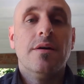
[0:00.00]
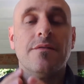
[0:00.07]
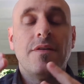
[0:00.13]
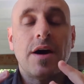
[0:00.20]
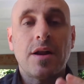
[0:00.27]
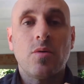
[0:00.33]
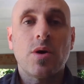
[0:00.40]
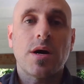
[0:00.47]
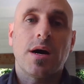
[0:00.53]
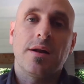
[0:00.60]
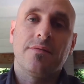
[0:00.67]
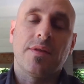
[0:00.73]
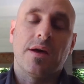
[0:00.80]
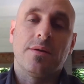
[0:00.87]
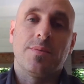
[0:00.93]
Find out what kind
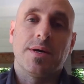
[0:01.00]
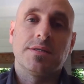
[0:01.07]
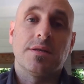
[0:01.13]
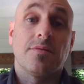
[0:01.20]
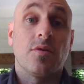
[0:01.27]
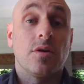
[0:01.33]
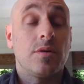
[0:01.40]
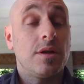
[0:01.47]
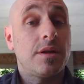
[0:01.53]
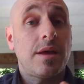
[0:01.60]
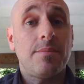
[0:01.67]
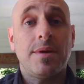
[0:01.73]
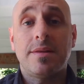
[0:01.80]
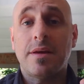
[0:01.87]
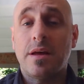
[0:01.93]
of database they've got. It
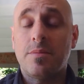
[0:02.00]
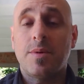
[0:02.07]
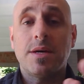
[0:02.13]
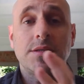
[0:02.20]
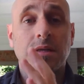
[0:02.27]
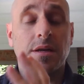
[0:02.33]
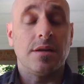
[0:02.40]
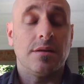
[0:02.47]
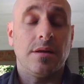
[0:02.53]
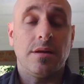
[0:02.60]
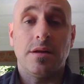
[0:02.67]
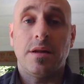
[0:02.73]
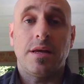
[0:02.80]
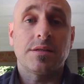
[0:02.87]
can be a database in an